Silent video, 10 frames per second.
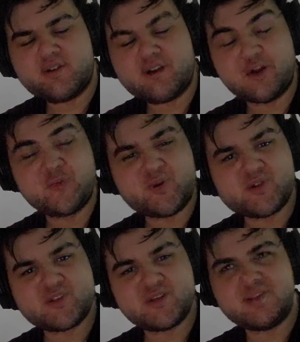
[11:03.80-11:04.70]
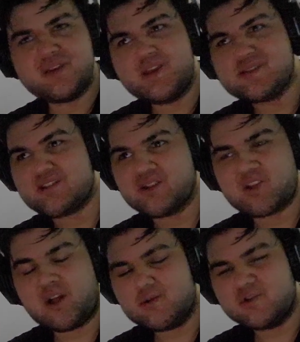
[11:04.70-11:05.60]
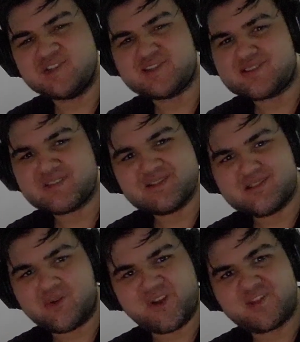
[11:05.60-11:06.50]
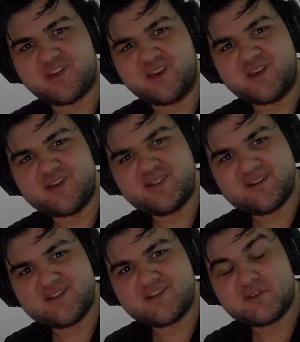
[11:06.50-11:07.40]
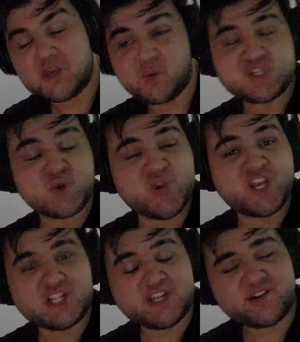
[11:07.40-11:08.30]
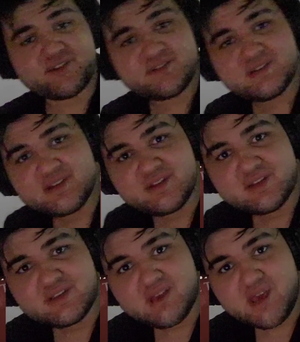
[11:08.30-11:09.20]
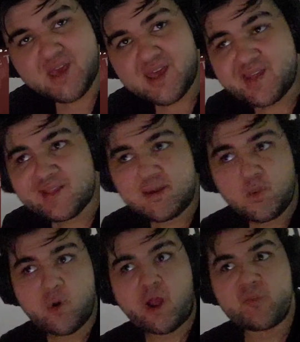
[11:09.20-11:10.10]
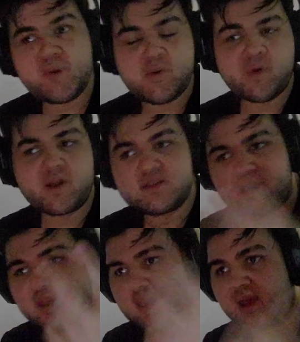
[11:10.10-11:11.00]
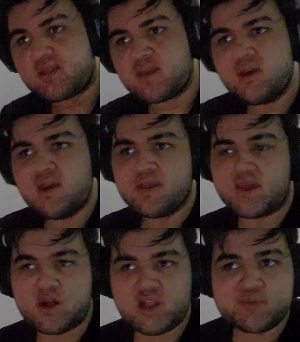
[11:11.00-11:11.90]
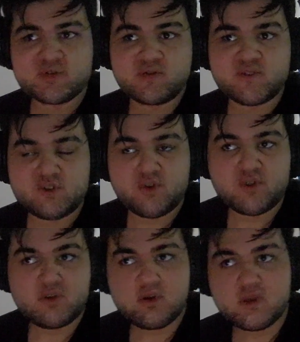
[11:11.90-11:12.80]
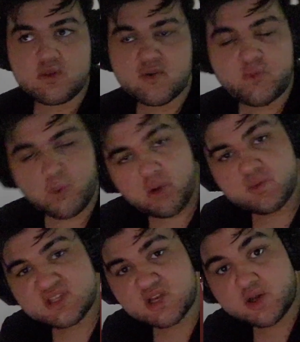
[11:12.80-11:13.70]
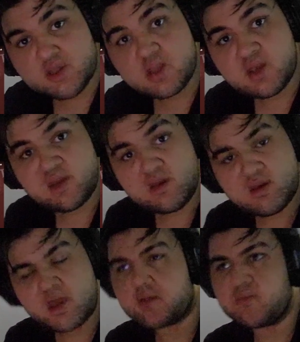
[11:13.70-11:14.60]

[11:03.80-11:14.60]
good person, is not always the right thing. He was a weak leader. And while people might say that the collapse of the Soviet Union overall was a good thing, and I